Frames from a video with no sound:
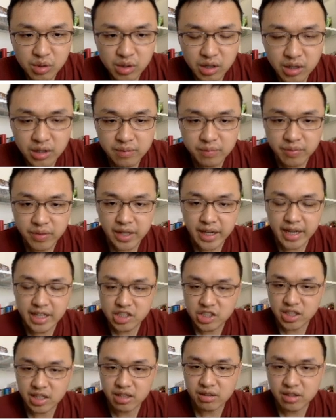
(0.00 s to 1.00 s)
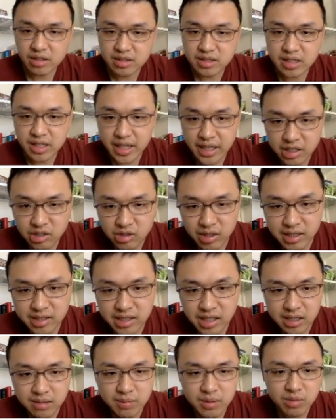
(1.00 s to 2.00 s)
are HL, there's an extra
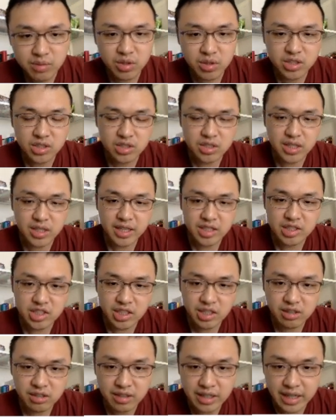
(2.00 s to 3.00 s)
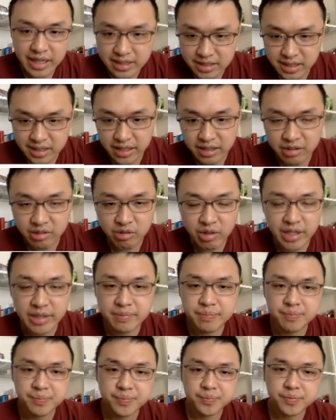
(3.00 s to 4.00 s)
assessment, which is HL essay, right?
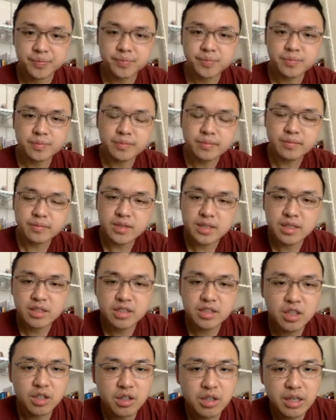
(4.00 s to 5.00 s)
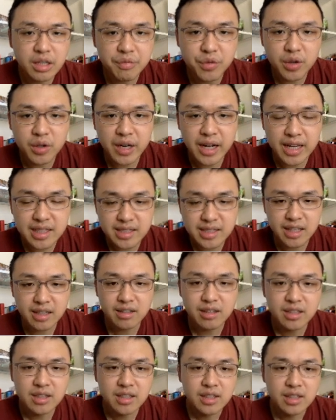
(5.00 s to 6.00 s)
So if you're
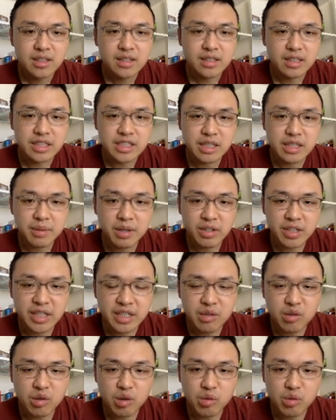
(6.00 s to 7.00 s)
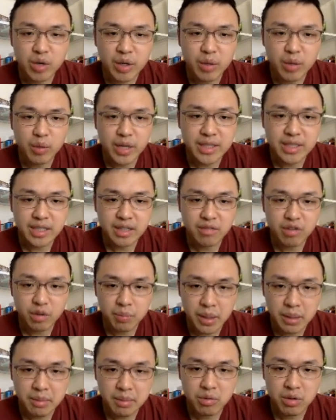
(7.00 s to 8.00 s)
SL, it's about equal weighting for
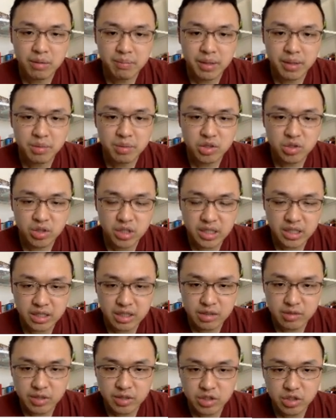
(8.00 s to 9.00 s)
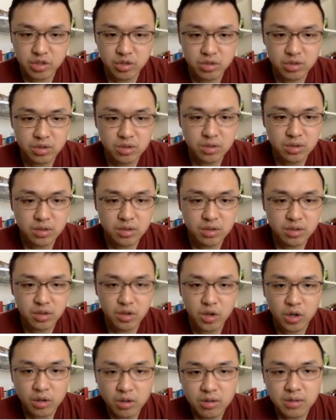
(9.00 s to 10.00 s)
paper 1, paper 2, and individual
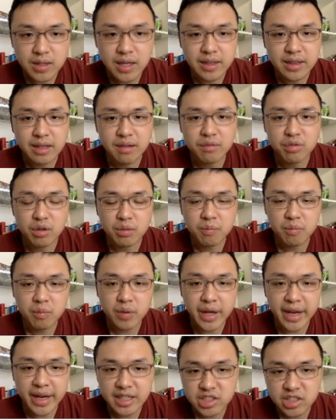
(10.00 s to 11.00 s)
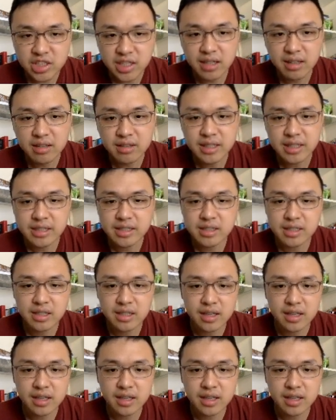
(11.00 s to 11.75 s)
oral. And then for HL, it's